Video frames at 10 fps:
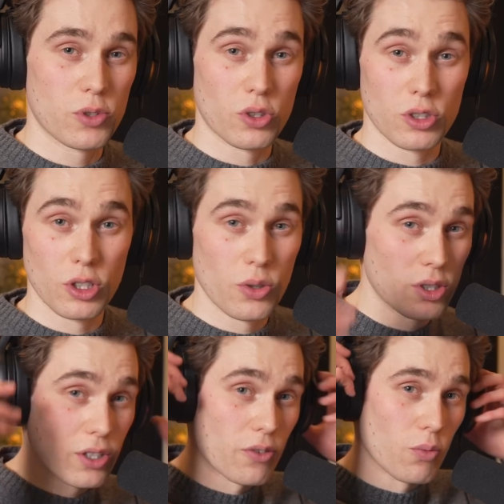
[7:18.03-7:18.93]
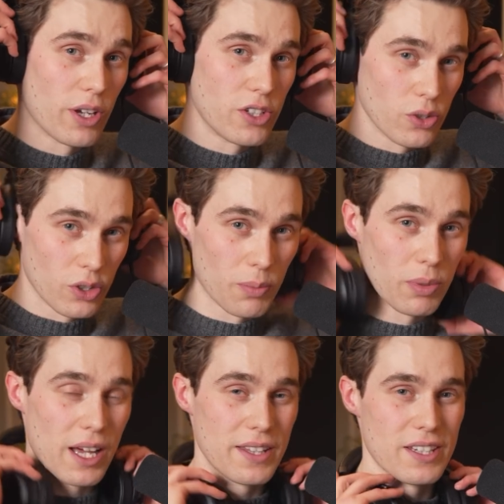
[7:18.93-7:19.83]
So there's loads of different ways you could
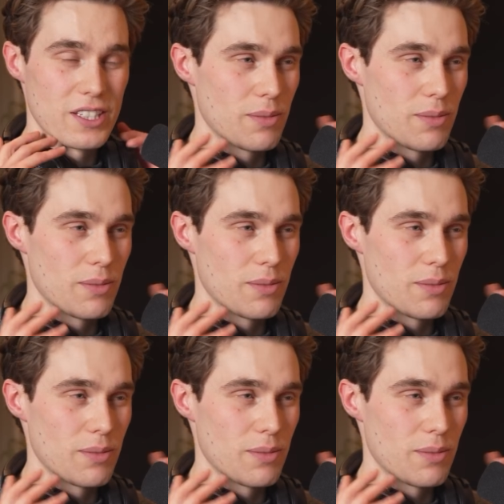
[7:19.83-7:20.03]
apply this.